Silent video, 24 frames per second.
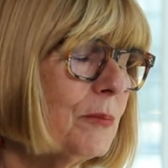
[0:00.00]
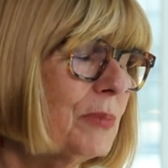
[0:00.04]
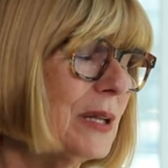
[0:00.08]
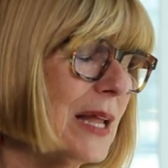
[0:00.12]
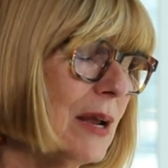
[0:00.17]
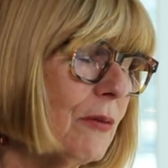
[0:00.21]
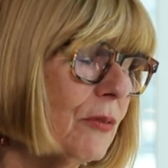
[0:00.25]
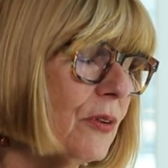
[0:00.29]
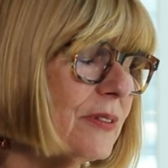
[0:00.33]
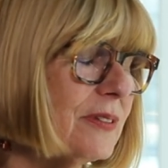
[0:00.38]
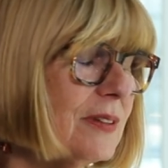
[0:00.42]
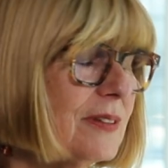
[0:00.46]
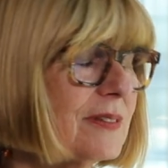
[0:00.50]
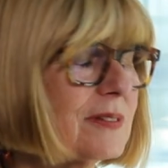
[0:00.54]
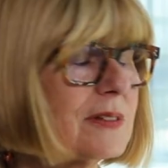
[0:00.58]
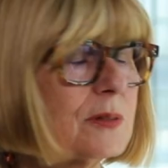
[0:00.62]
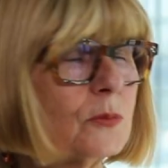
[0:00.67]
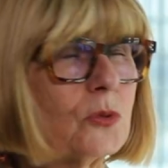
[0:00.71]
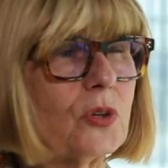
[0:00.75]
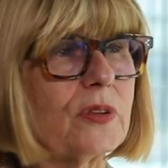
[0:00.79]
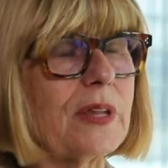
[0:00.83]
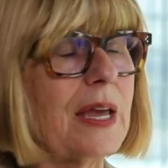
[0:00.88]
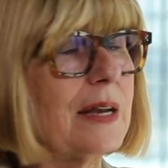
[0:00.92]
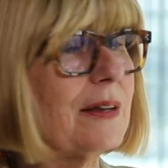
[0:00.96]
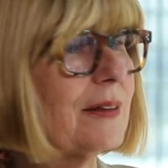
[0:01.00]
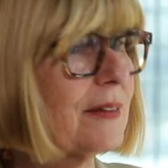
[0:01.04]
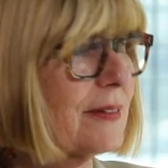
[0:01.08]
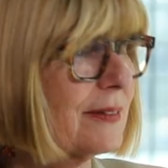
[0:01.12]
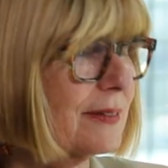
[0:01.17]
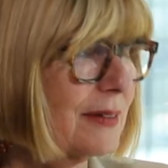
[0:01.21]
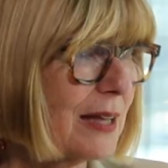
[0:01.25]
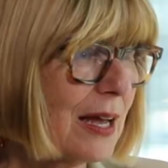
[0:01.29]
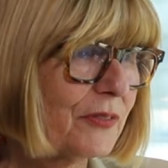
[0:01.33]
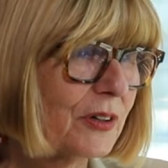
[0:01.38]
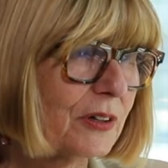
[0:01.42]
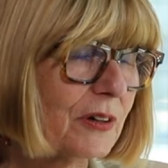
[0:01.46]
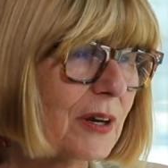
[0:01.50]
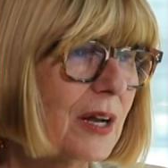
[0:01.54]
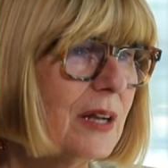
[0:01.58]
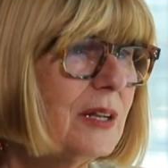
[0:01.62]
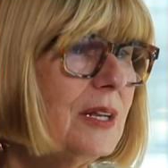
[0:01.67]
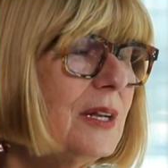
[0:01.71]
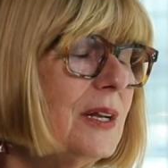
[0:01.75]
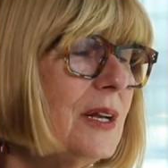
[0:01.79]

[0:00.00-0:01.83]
payroll system, or they discover